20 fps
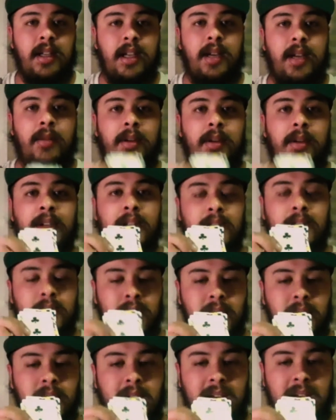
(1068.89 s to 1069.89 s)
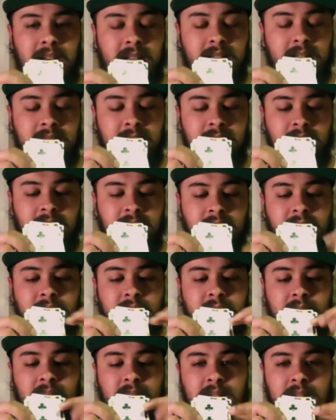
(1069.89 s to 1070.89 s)
And what you're going to do, Alan,
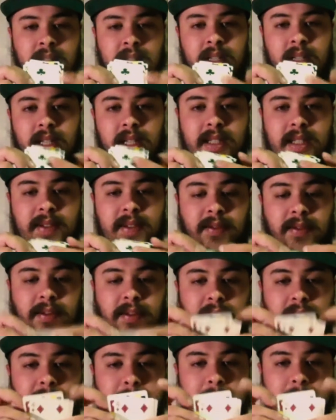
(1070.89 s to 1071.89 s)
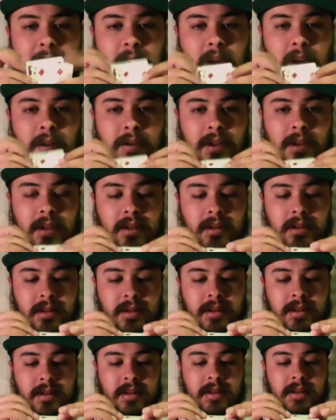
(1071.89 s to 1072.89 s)
is flip it over
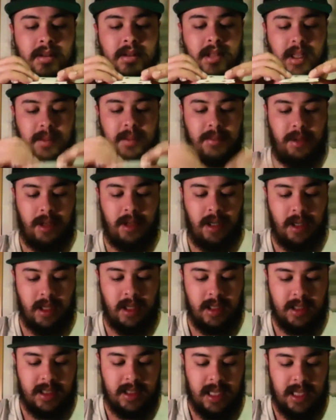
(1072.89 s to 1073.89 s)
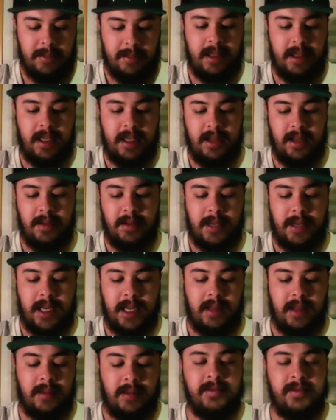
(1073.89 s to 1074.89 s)
and put it on top of the other pile.